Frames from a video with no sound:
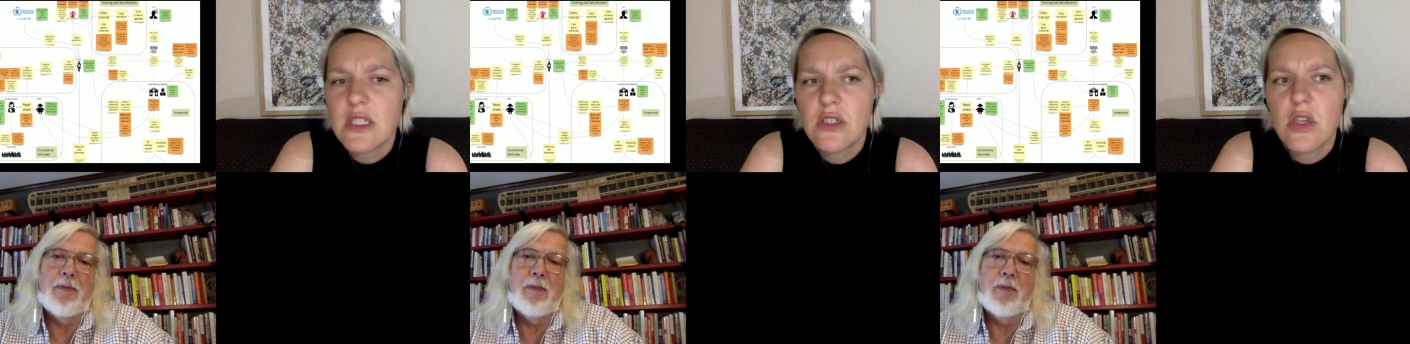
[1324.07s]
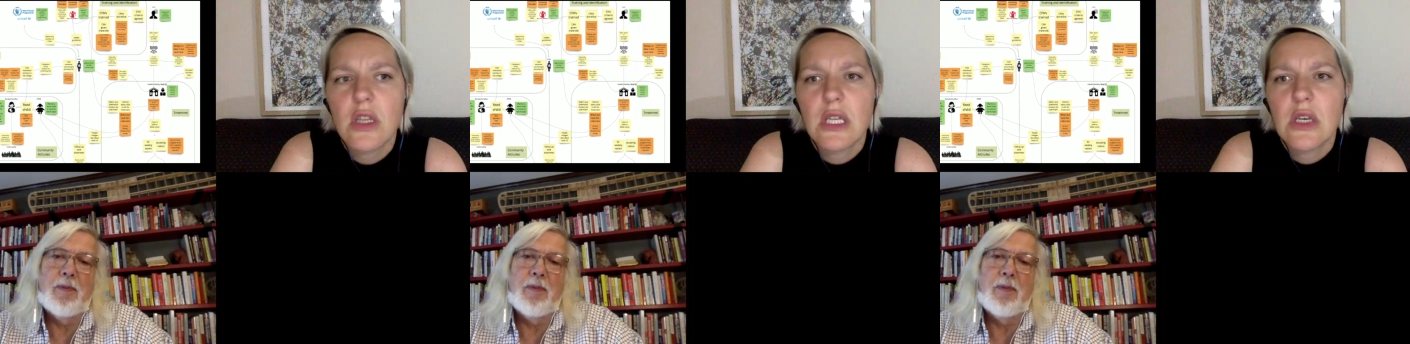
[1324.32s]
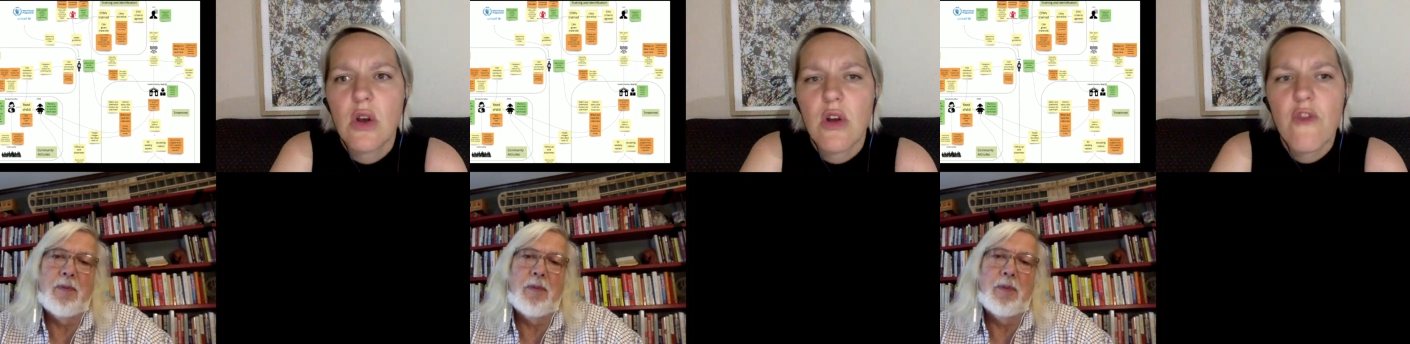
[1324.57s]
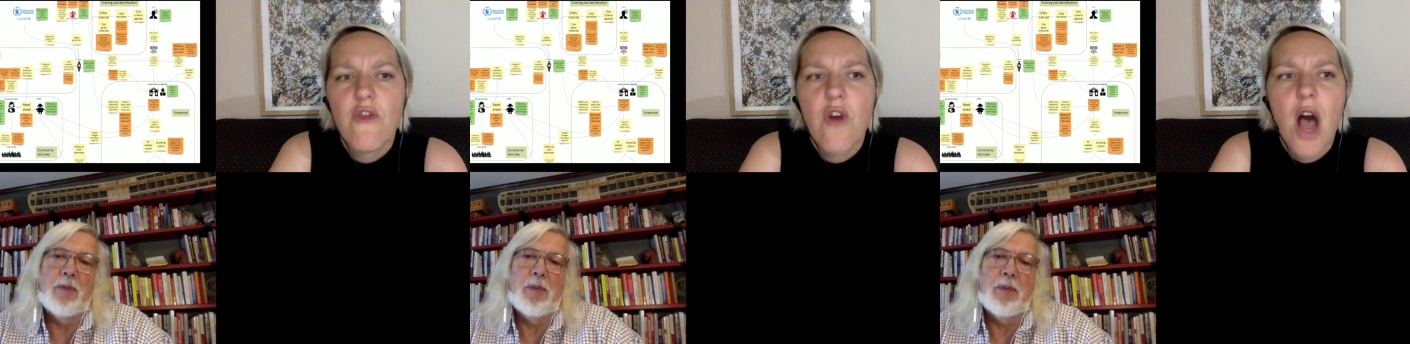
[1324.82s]
Speaker 1: is certainly not
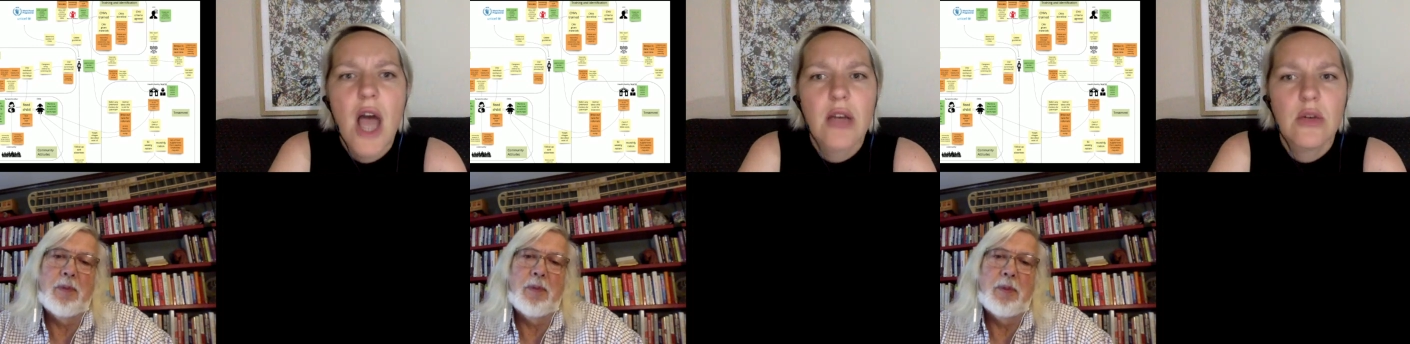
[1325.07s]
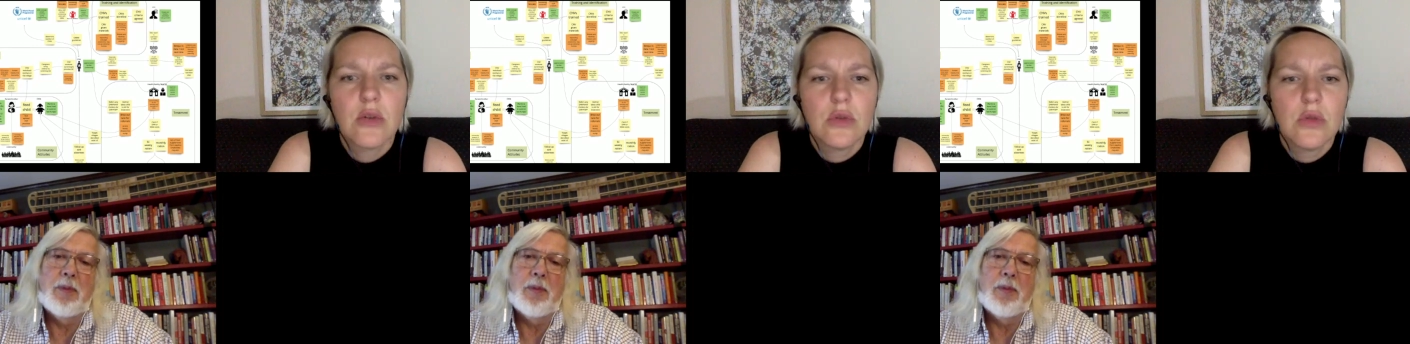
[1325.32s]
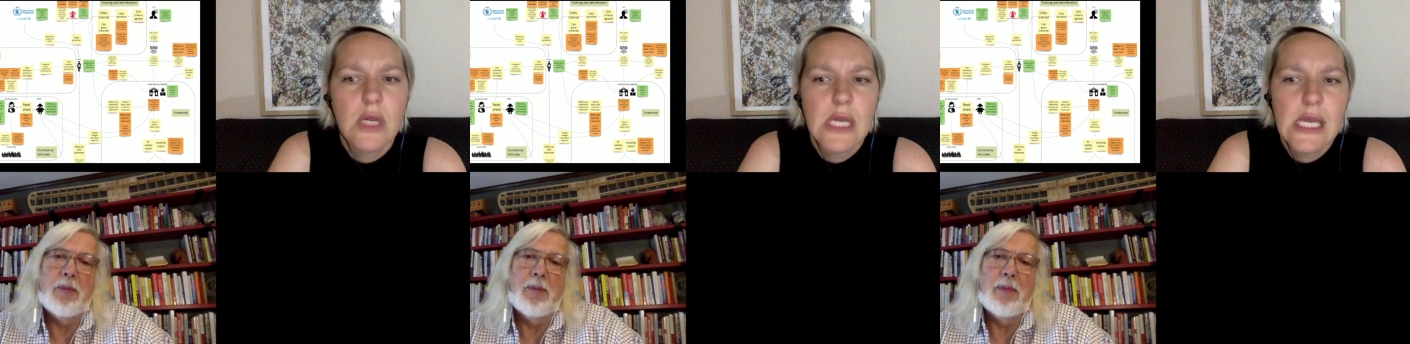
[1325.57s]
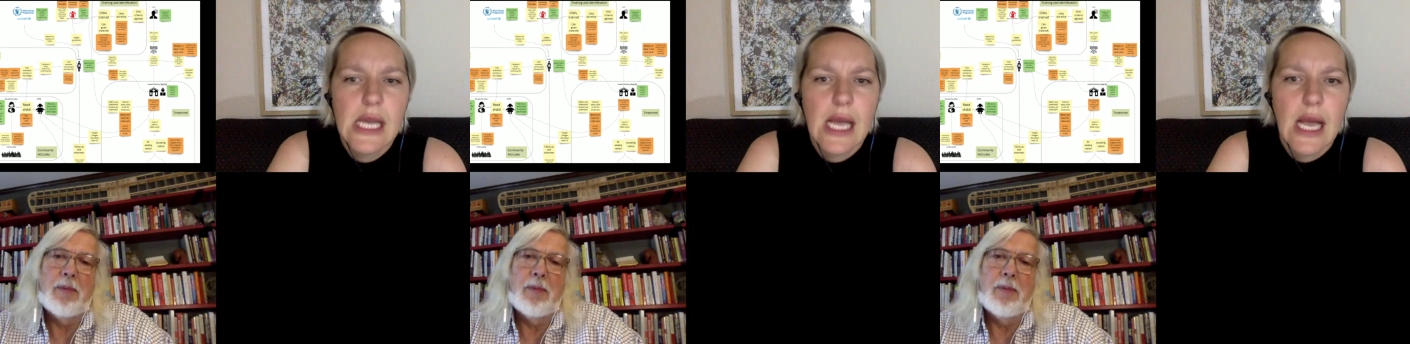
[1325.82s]
a final
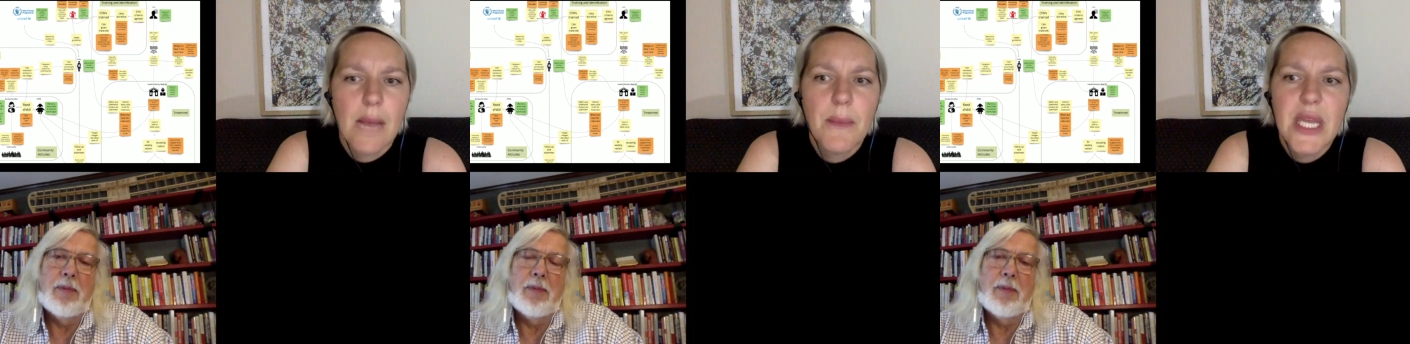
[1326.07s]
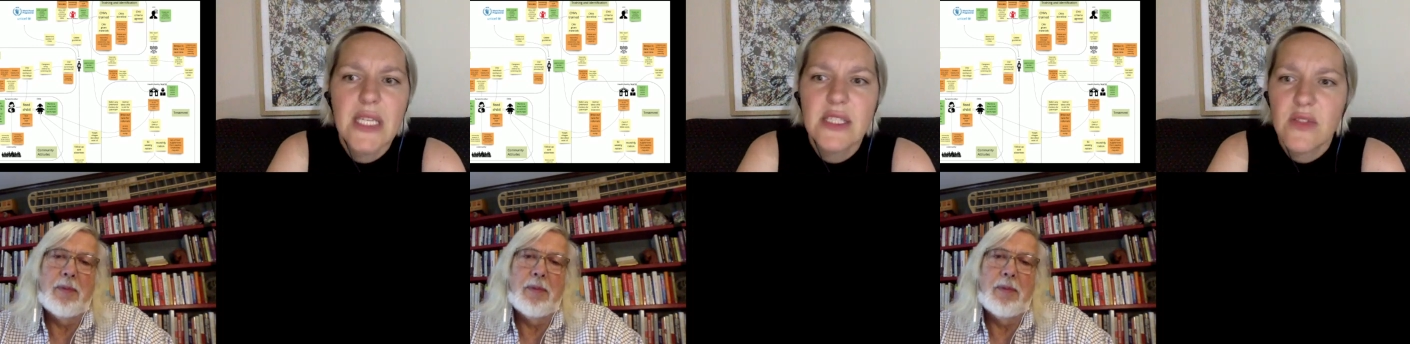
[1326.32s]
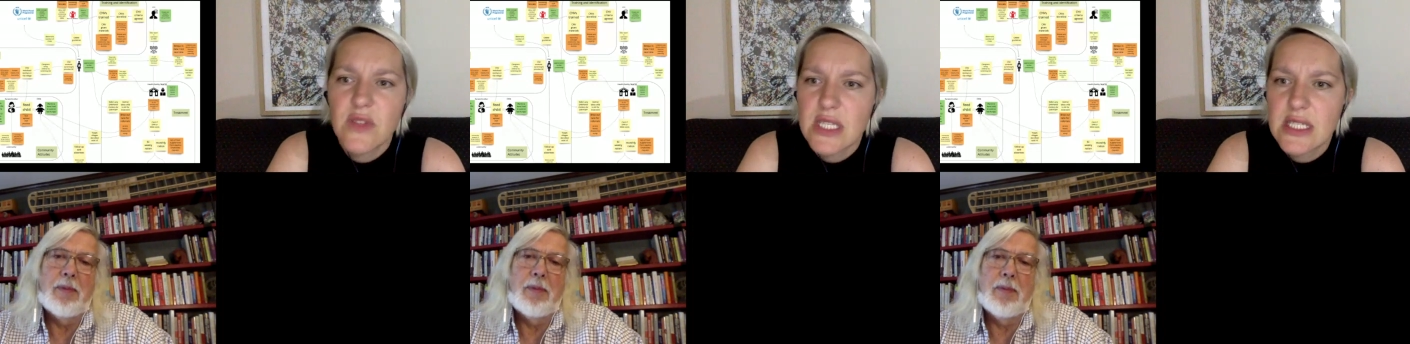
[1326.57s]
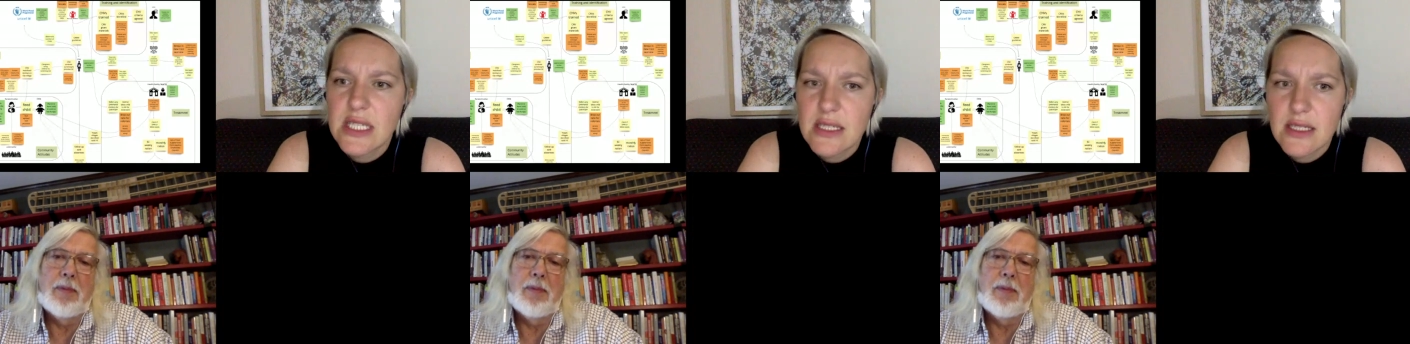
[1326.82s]
uh, piece of the
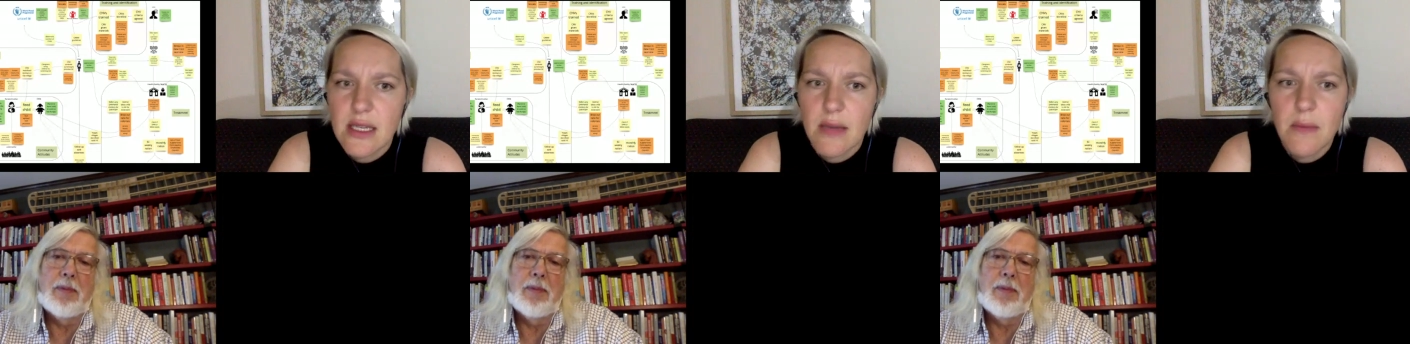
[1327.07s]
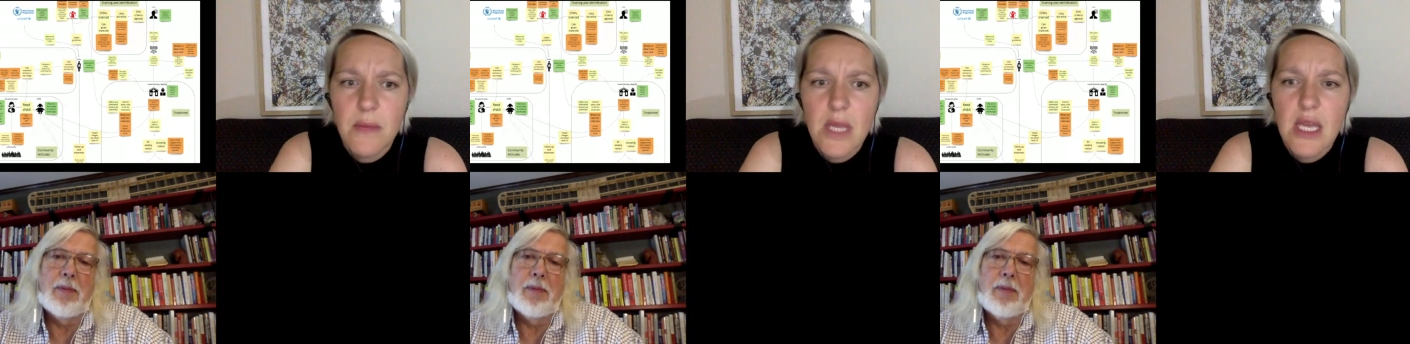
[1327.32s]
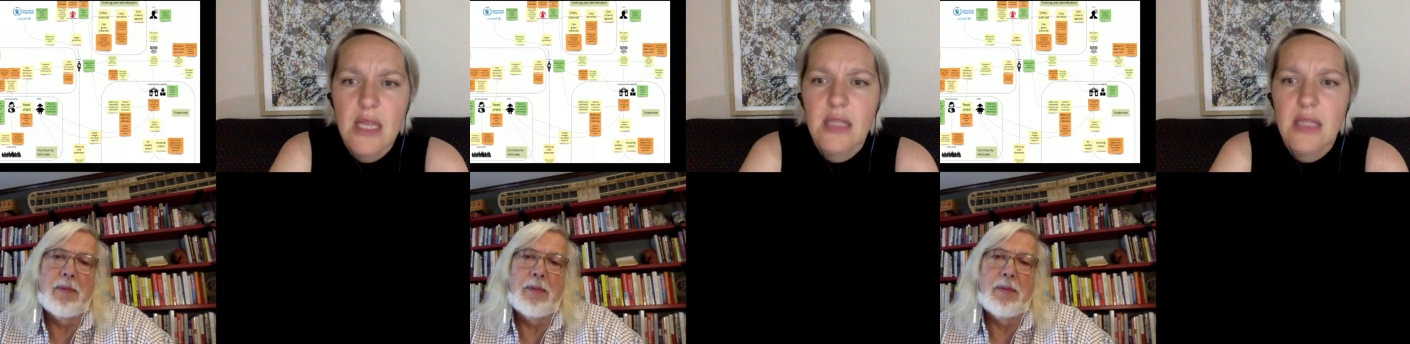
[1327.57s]
system,